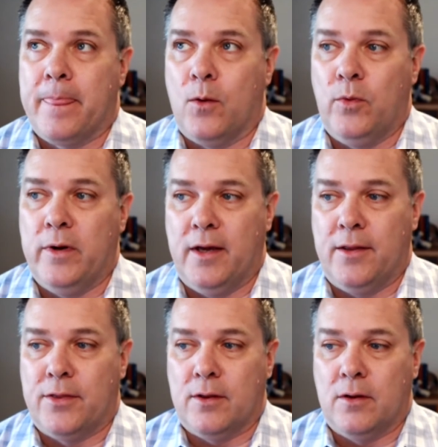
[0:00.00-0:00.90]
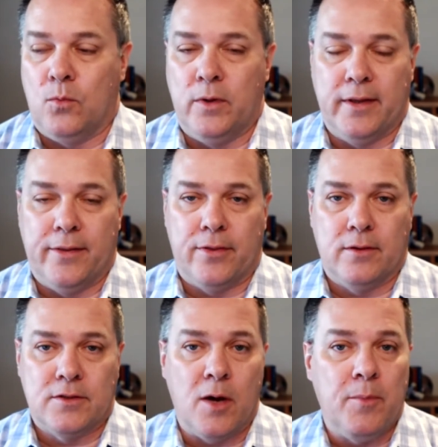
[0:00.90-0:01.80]
with
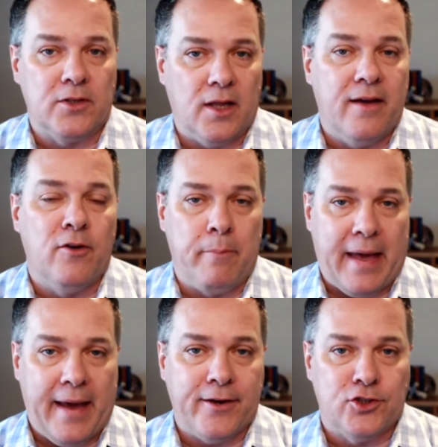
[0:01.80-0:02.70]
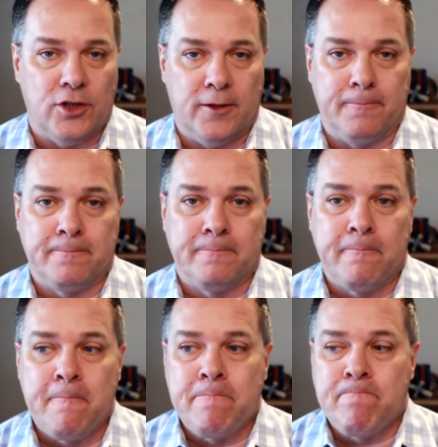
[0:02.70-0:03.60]
so much love and passion,
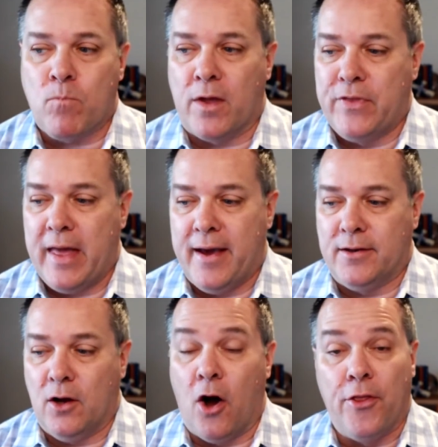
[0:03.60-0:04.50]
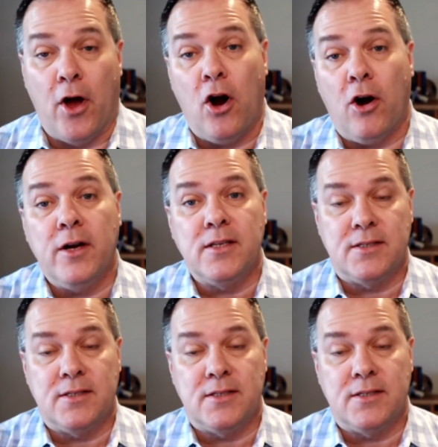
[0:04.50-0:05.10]
that on the hardest